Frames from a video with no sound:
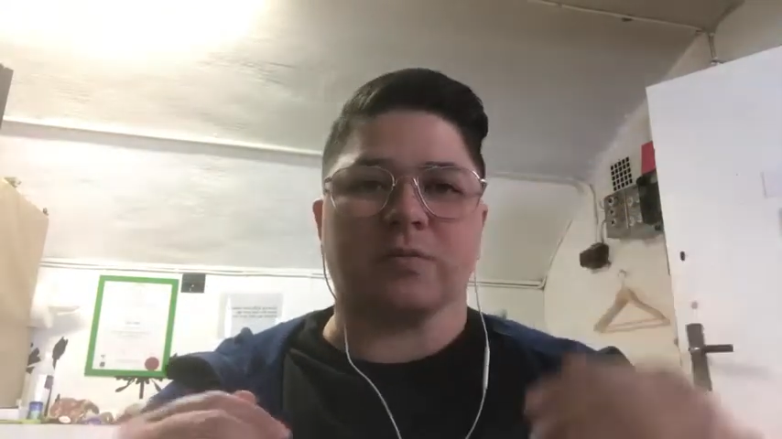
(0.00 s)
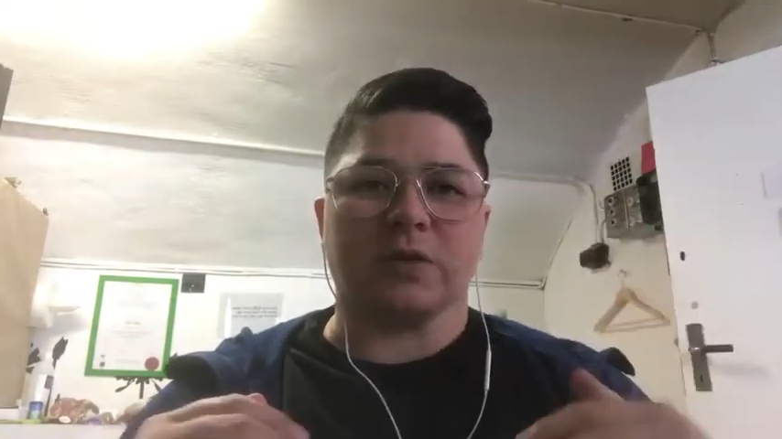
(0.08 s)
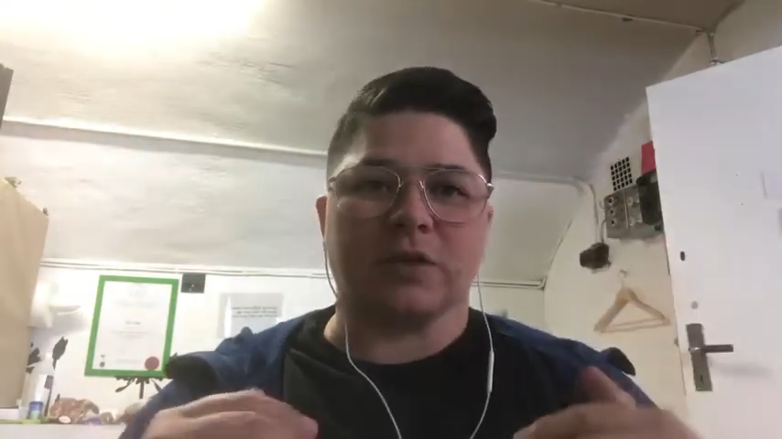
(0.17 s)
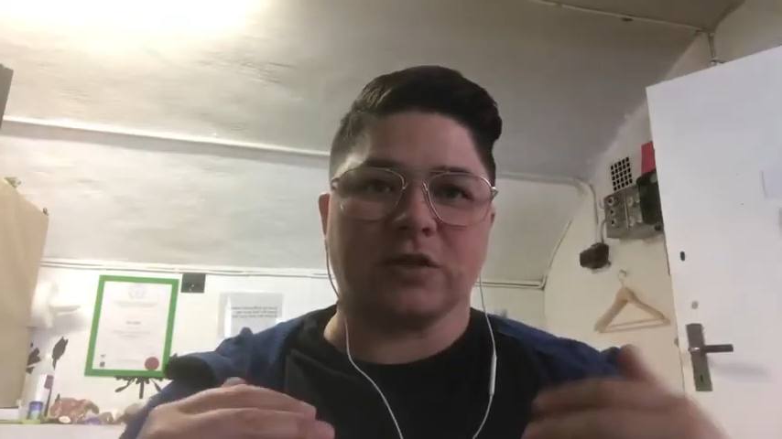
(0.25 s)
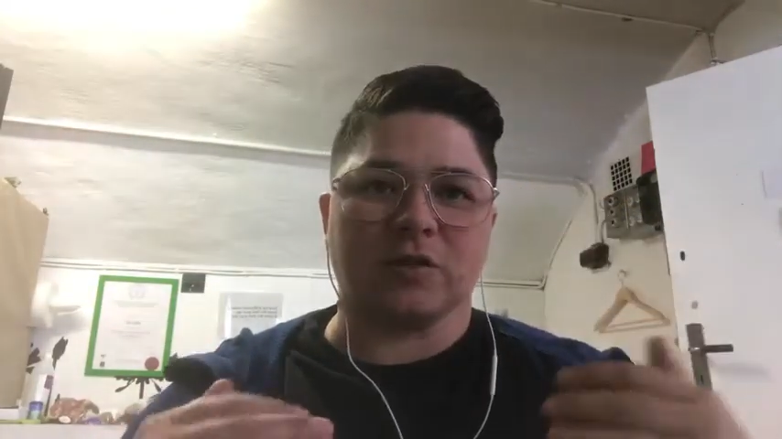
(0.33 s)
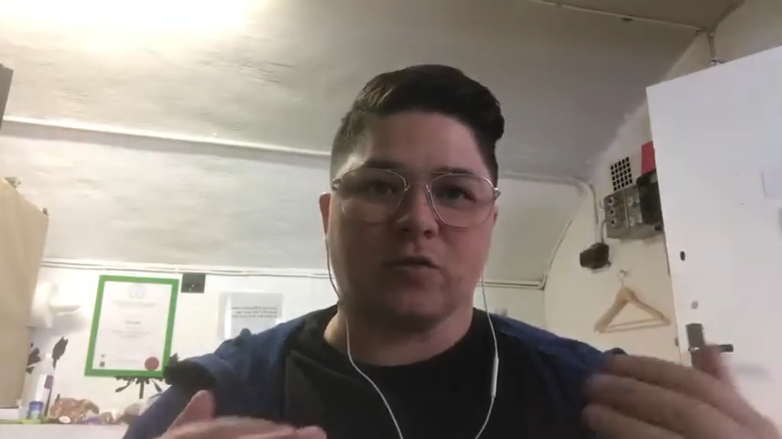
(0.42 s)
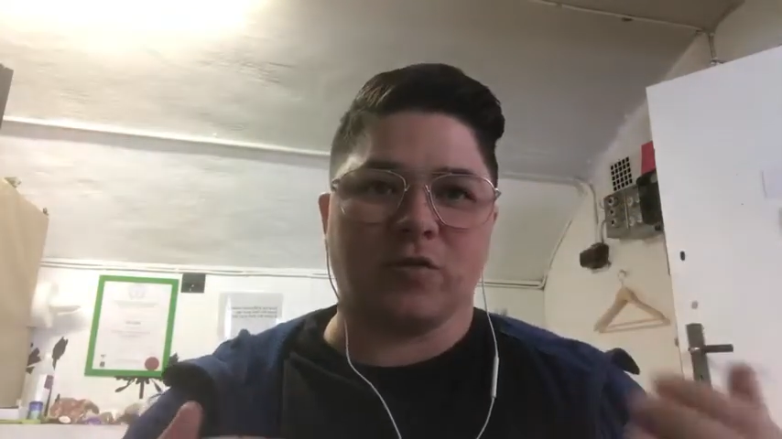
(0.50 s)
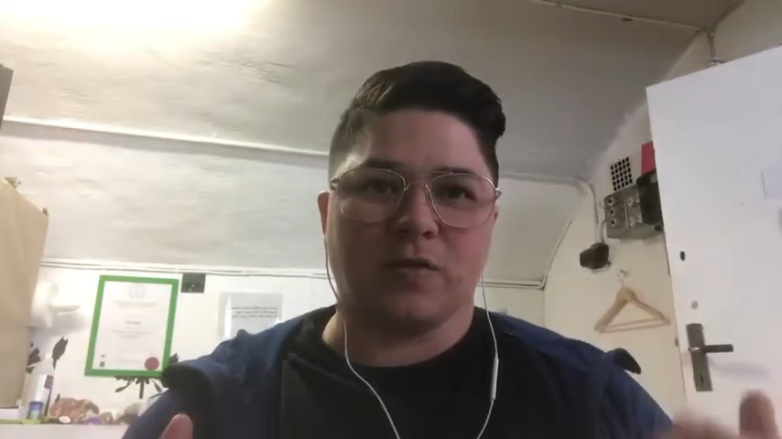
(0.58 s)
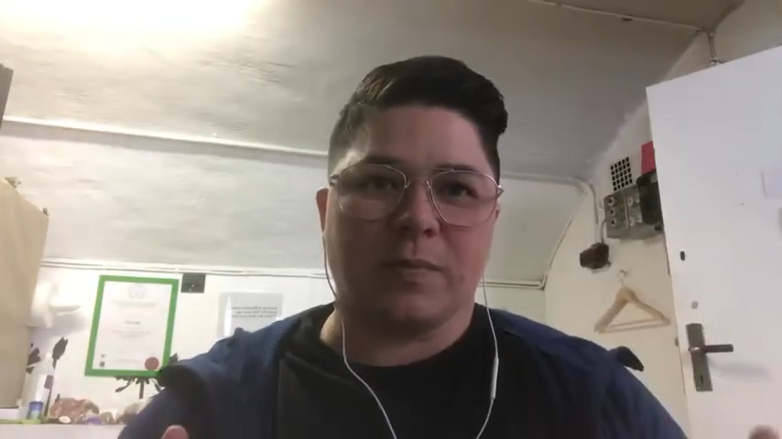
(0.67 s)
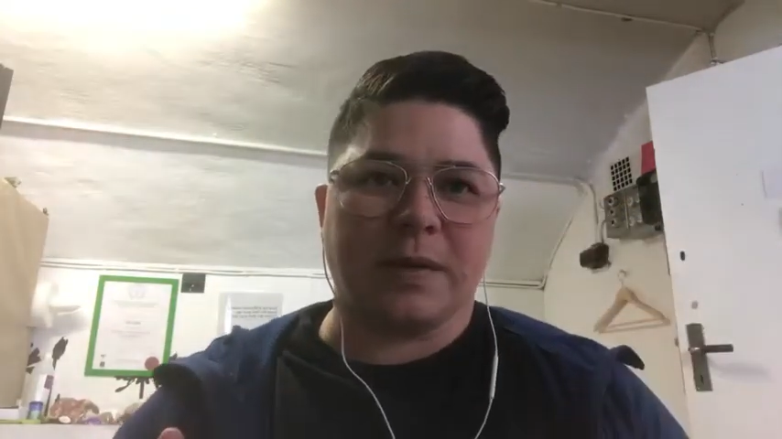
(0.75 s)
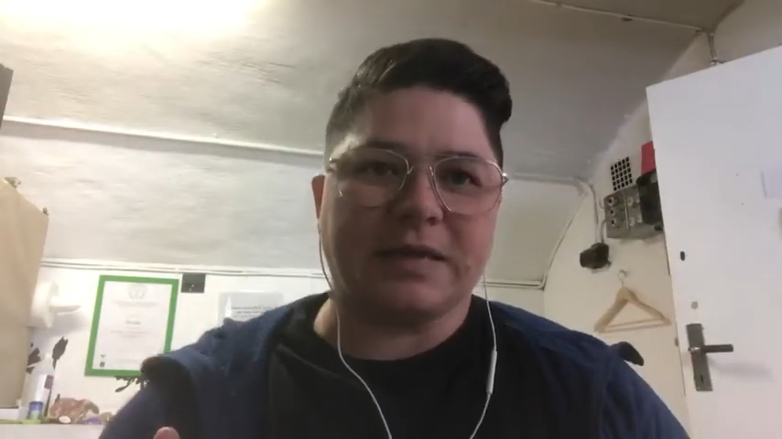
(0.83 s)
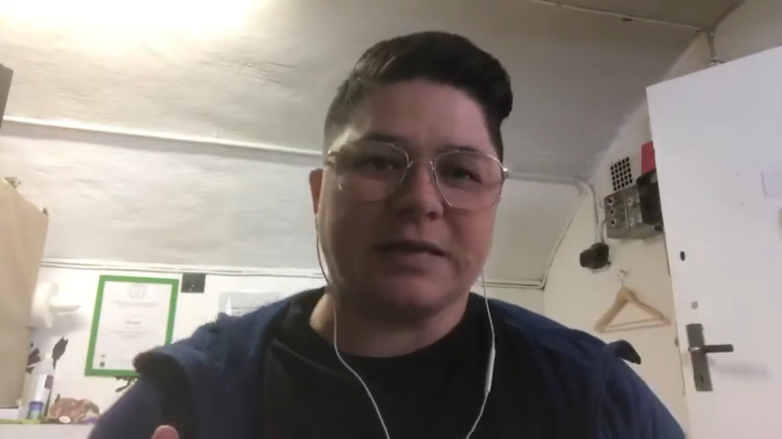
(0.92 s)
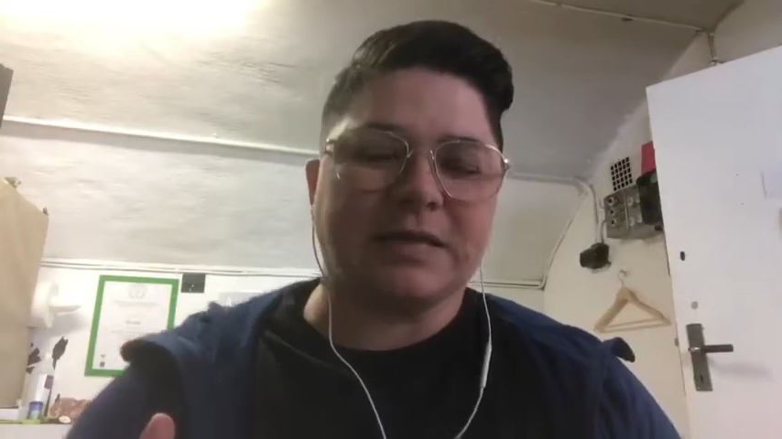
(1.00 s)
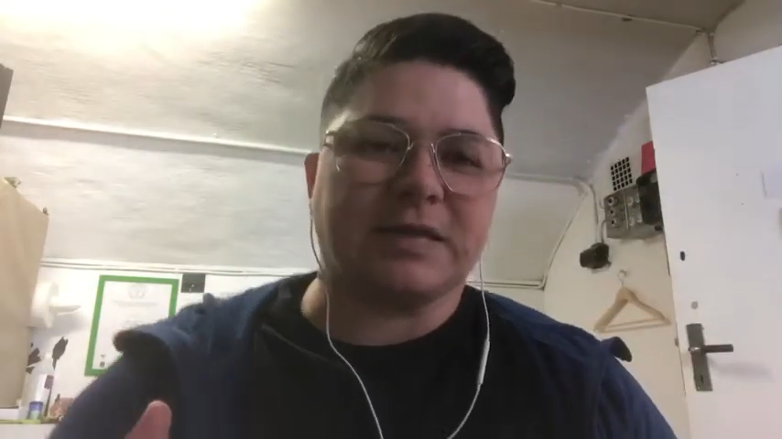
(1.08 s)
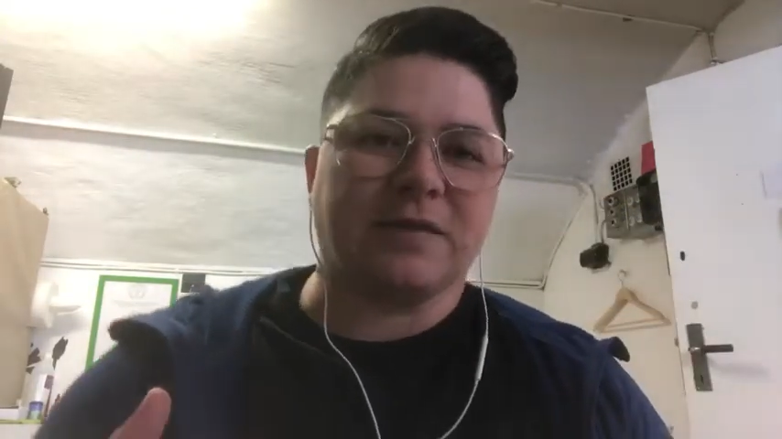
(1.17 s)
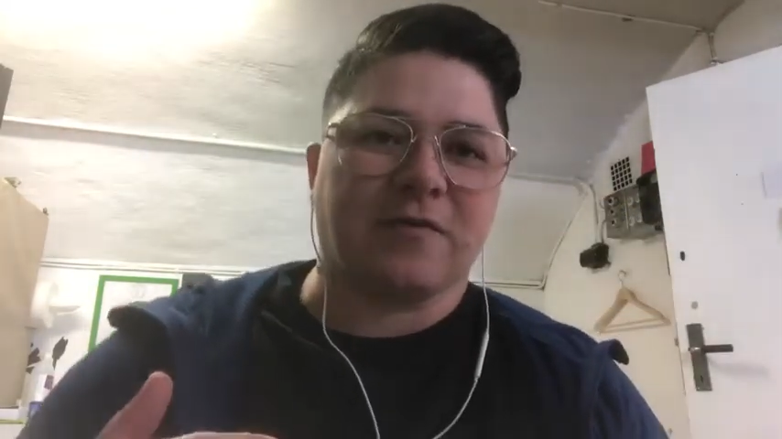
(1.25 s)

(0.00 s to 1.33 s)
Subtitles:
and we need to talk about is the